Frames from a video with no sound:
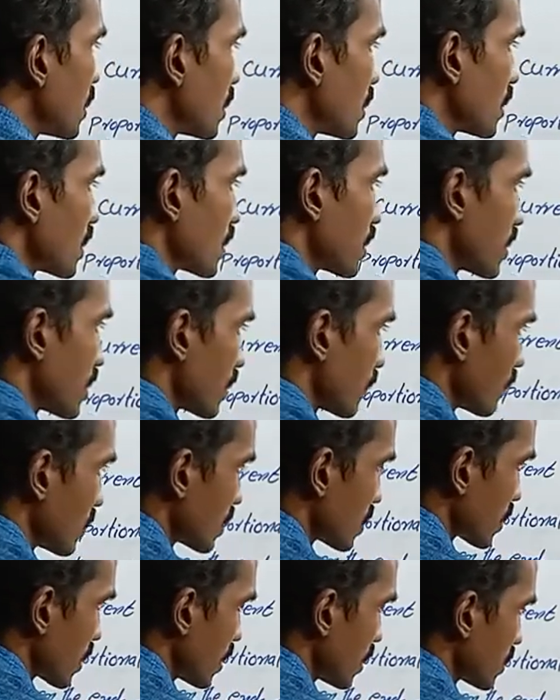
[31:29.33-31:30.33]

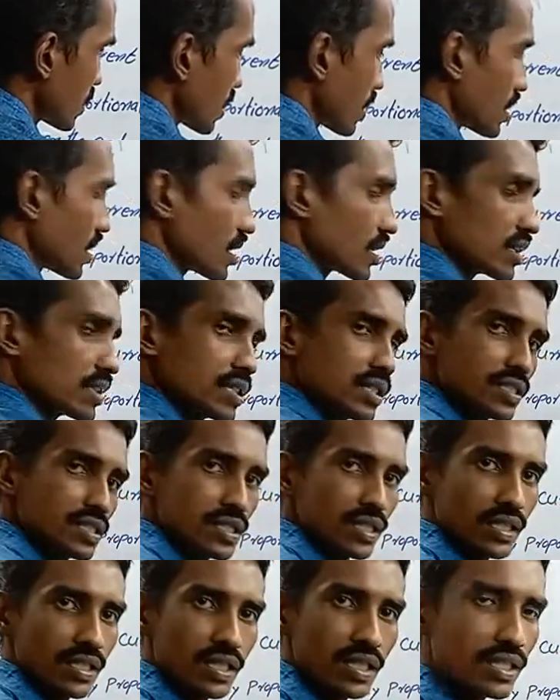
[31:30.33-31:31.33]
with
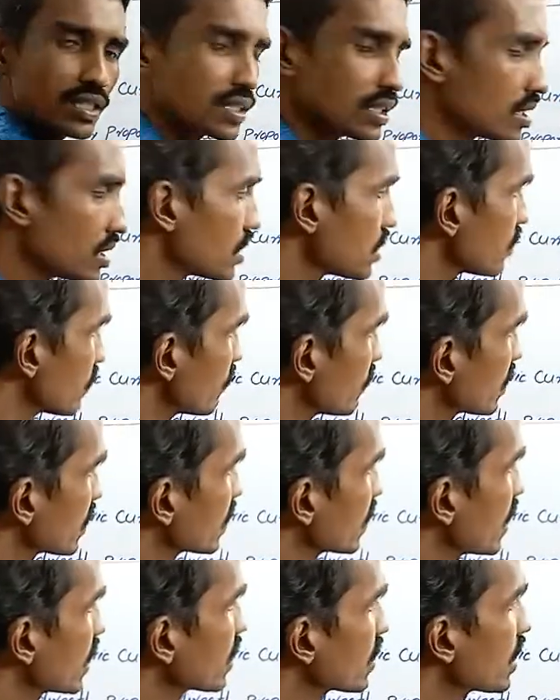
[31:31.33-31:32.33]
each other, we
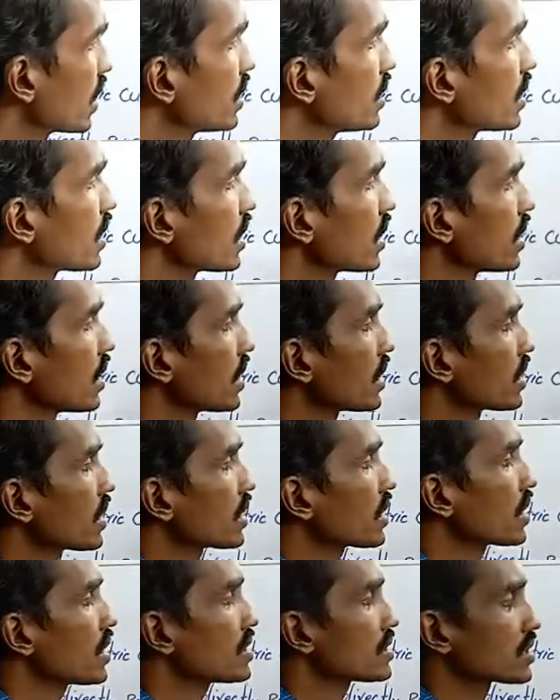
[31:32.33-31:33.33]
get an
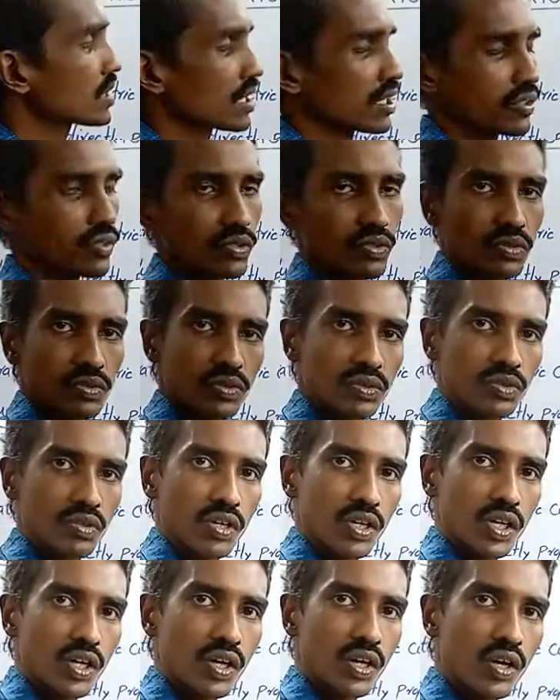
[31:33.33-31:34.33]
electrical circuit
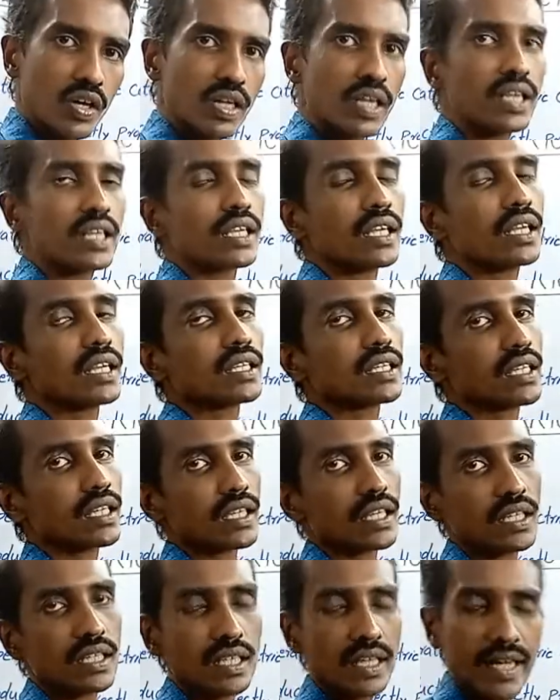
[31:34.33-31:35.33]
or an
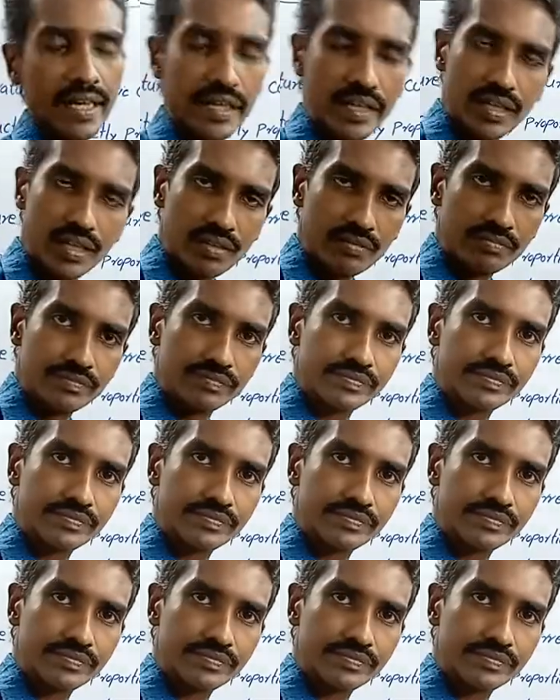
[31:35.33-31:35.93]
electrical diagram.